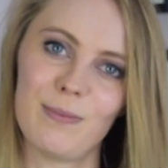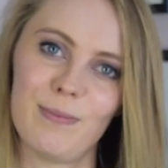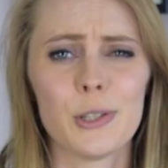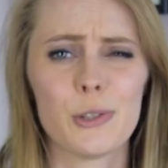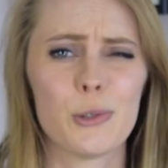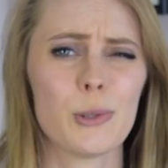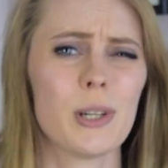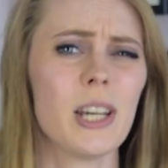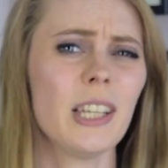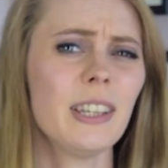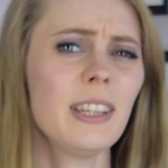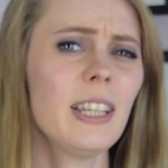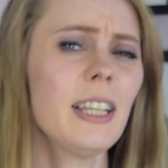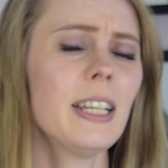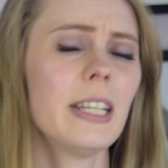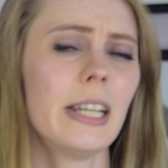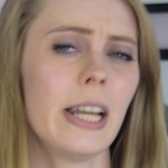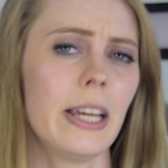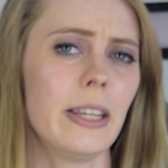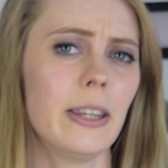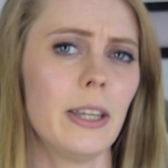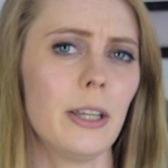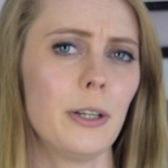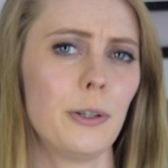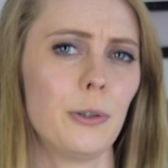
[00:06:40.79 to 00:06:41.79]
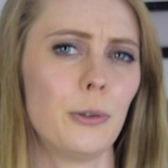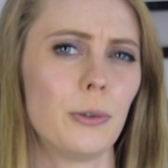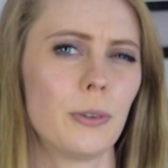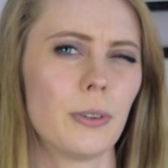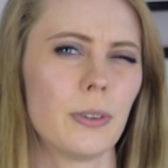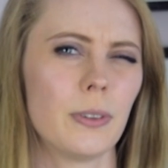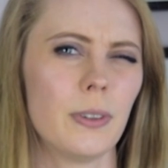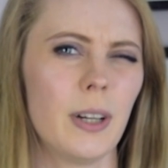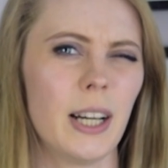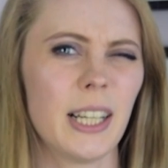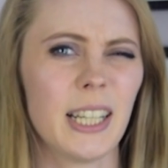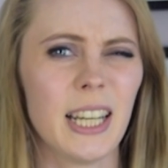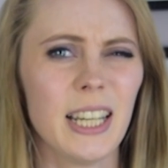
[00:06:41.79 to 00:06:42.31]
To get the leather look,
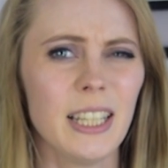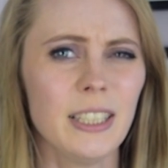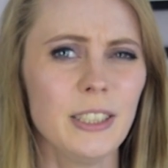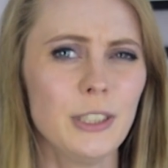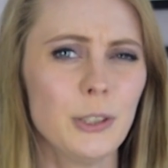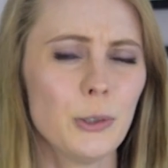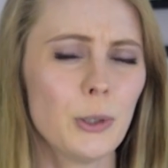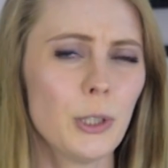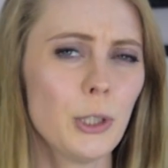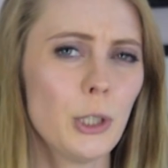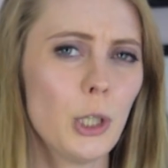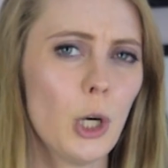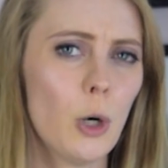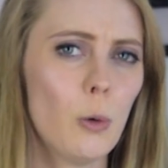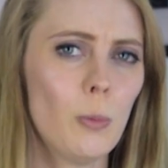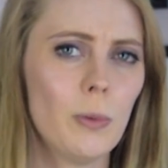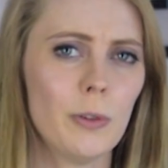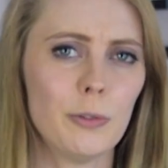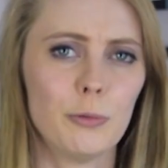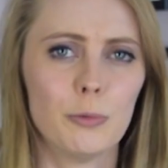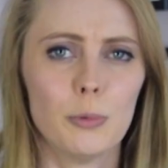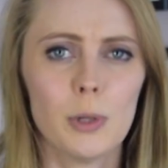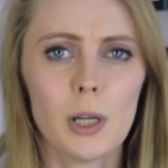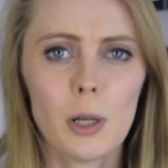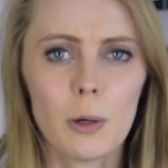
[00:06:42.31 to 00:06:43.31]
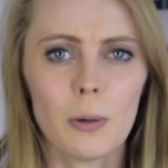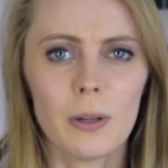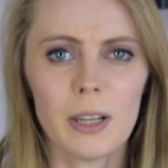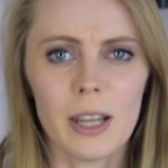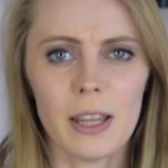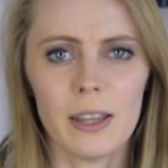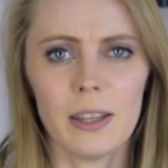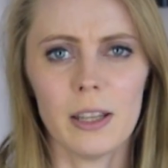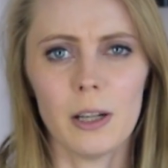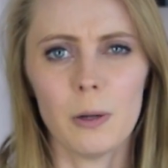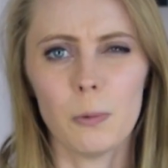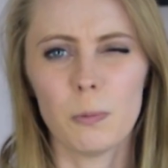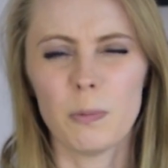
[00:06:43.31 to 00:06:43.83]
again you can go with real
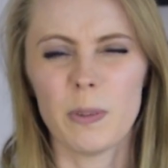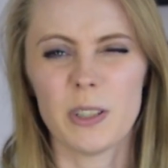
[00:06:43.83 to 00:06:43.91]
leather,